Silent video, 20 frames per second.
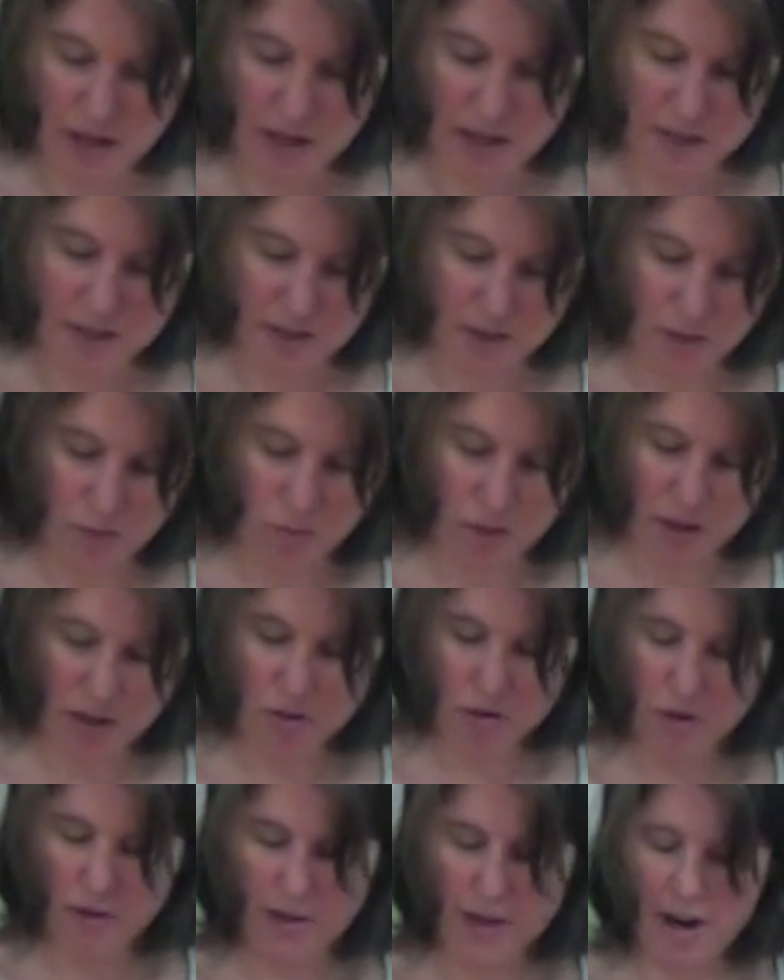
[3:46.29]
So one
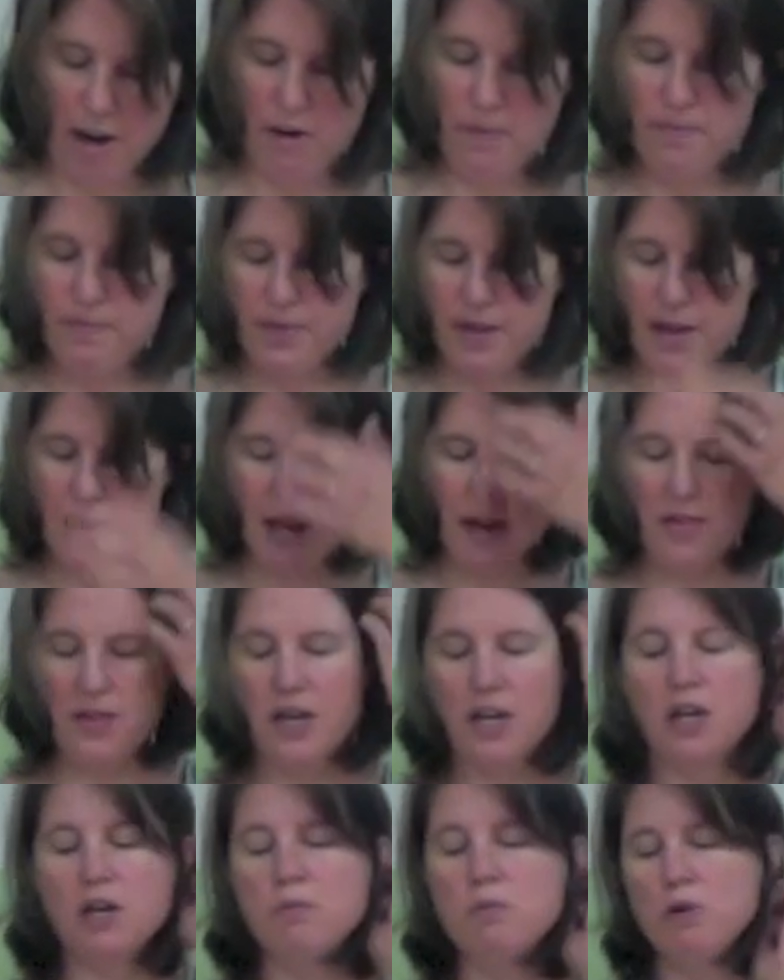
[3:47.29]
hole there, and then
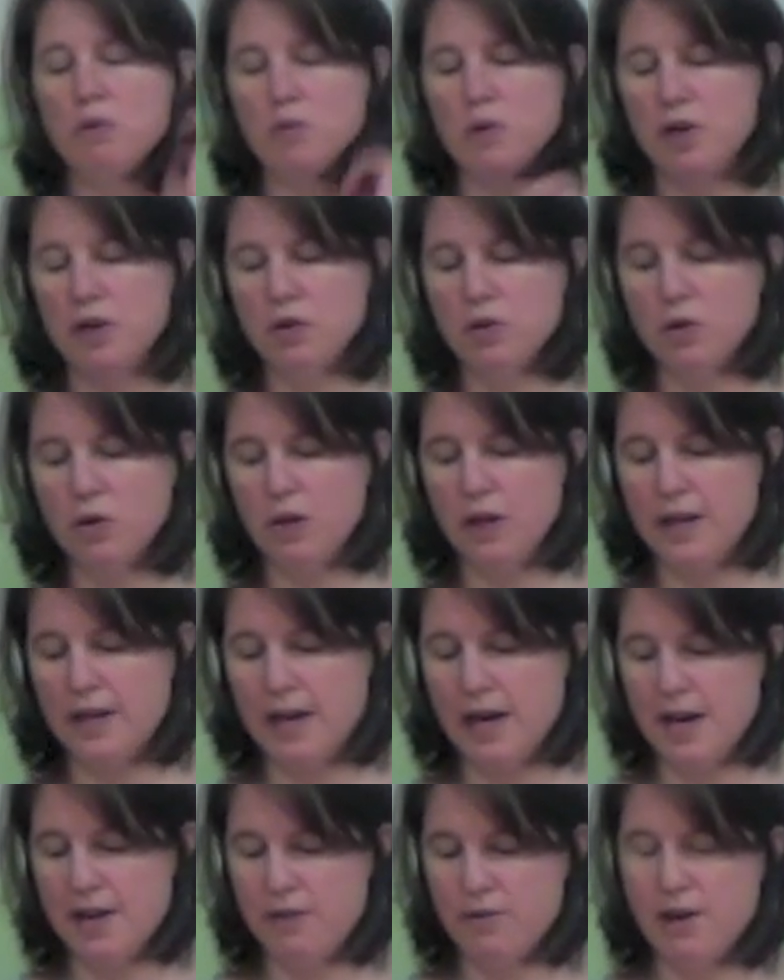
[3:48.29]
I'm going to put one hole at
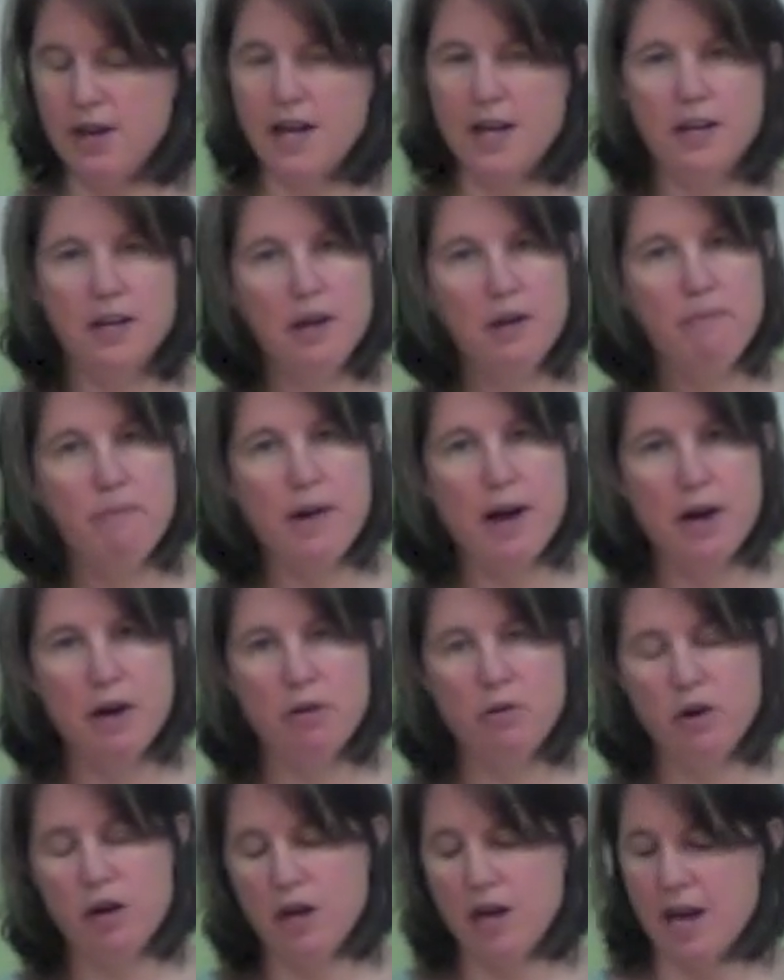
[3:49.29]
either end,
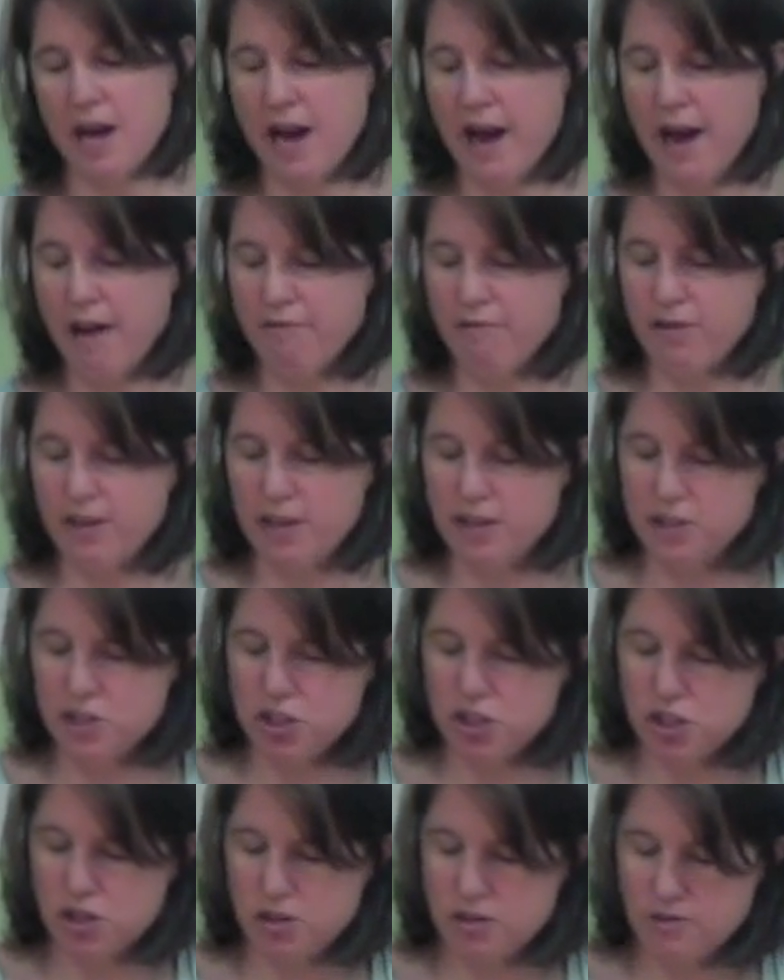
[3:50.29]
about a ½
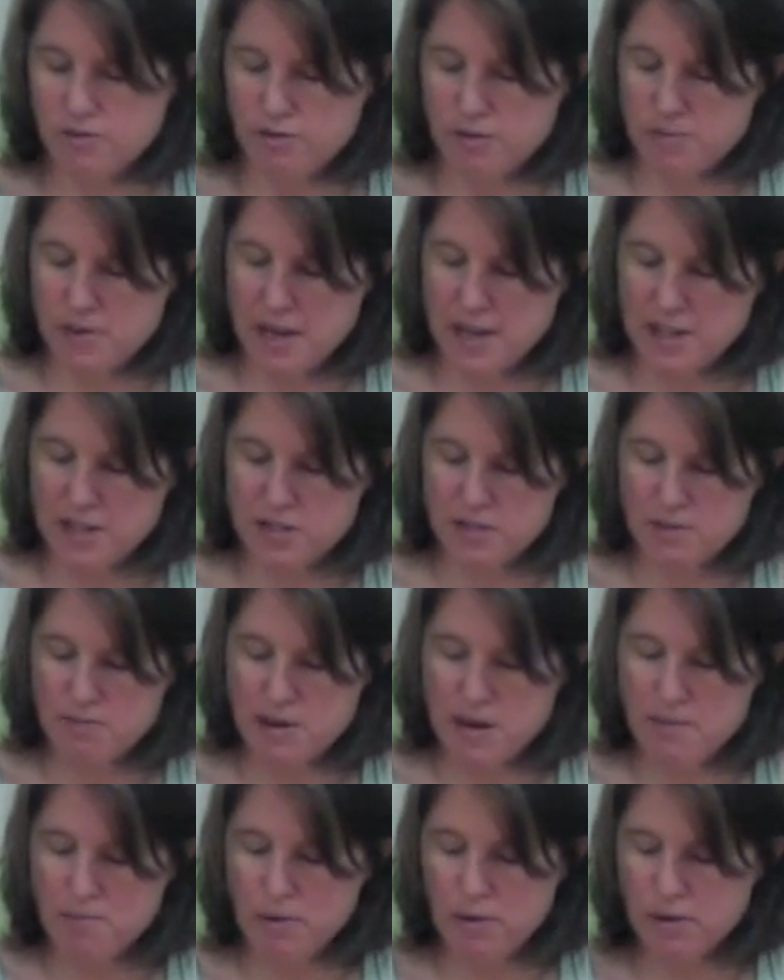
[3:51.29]
inch from the edge of the
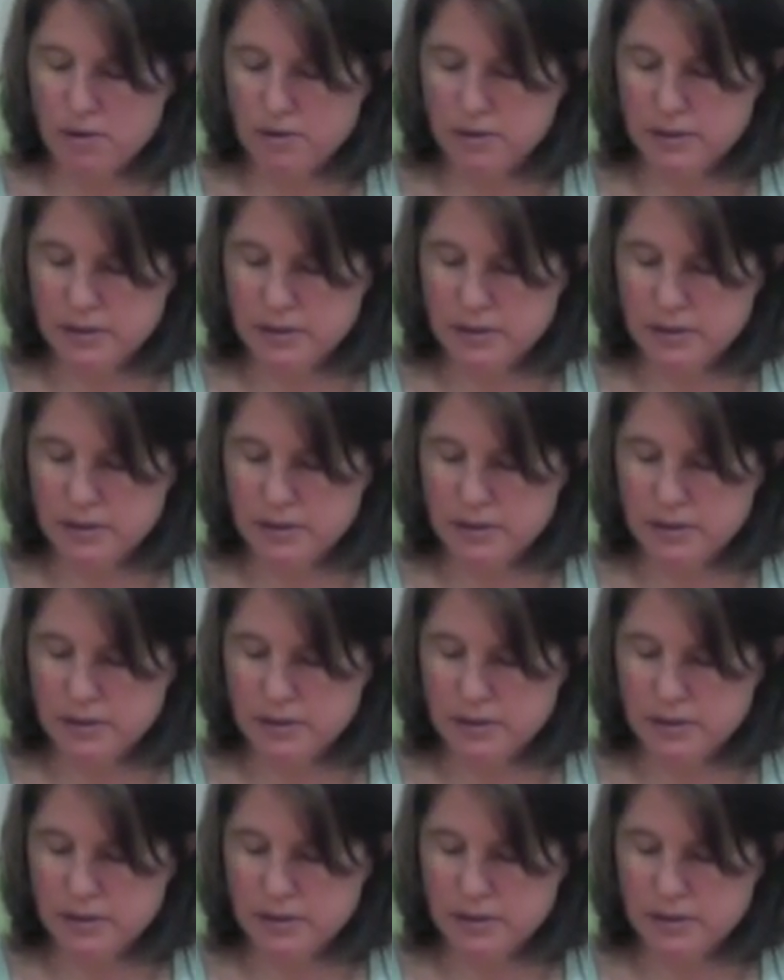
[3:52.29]
paper.